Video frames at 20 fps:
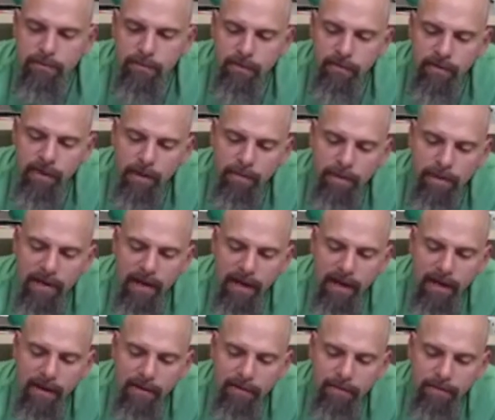move it up and
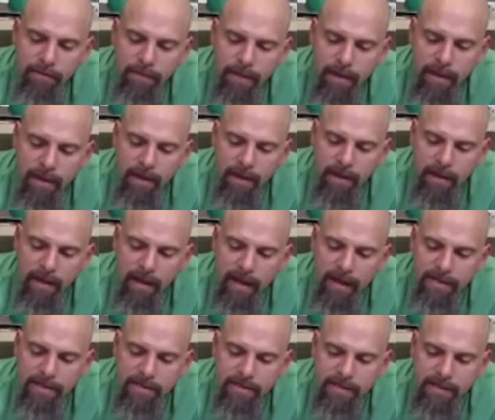down
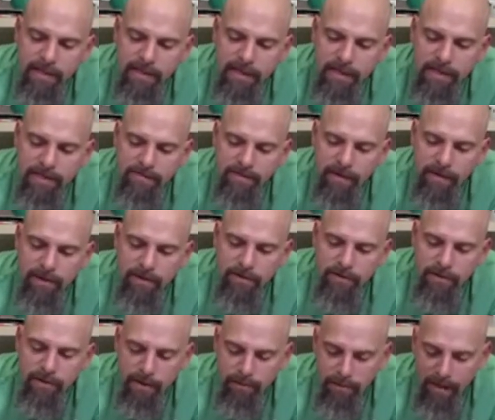and see that it's very
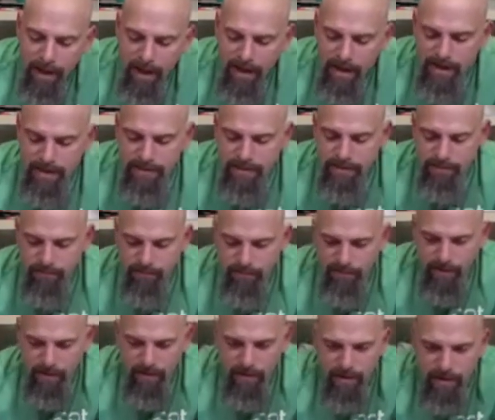true. Now, mine is
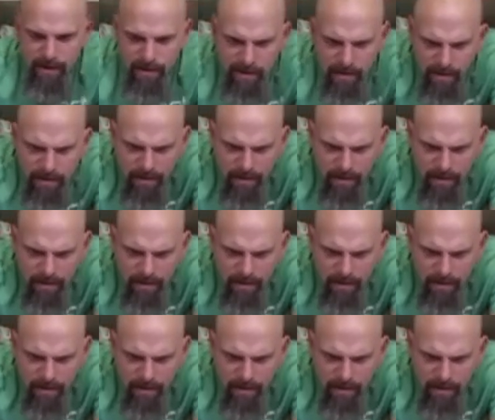very,